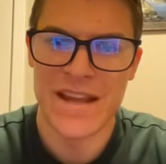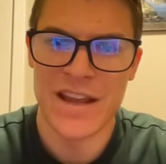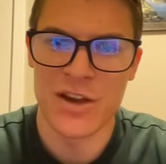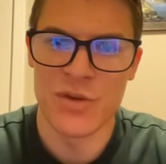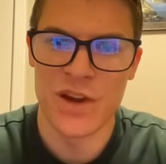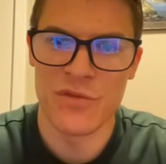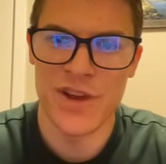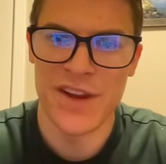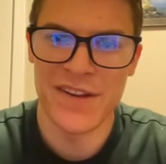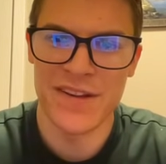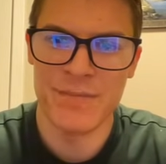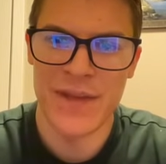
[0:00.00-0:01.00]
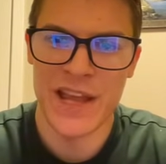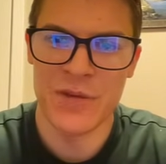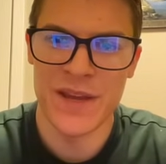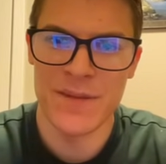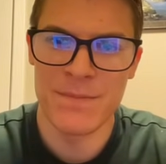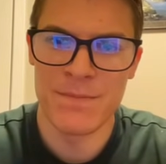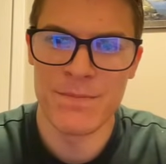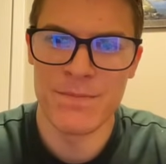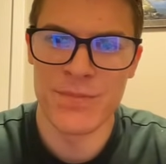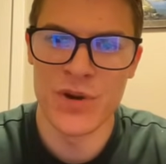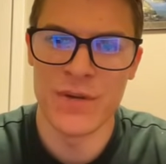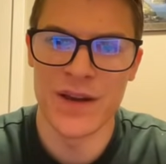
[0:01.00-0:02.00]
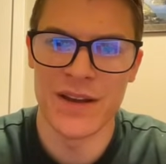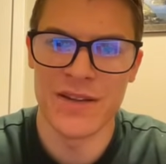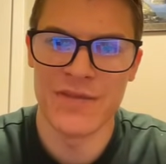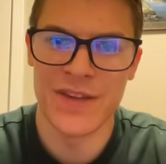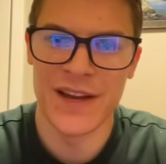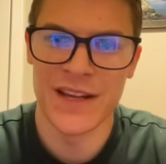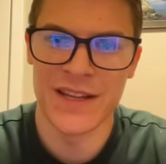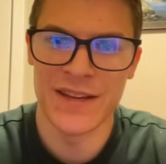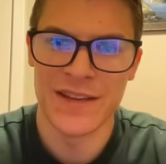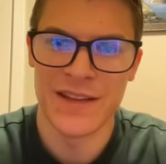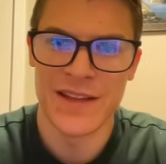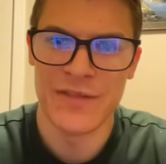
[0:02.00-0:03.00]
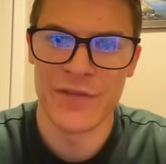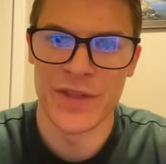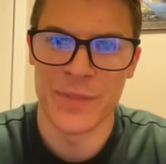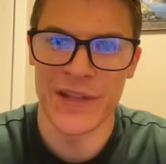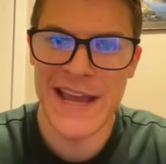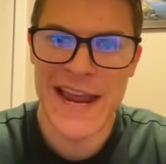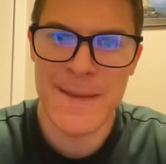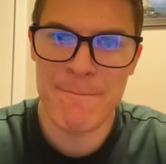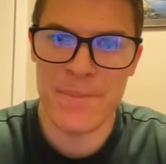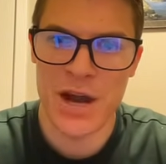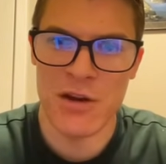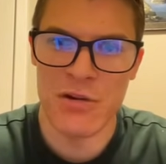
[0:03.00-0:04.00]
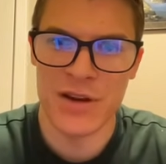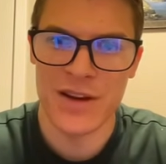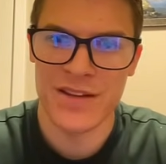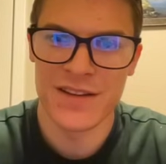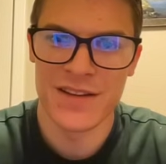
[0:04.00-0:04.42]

Can't quite reach. Penguin. Boonga. Finally. From the plane. Bonk.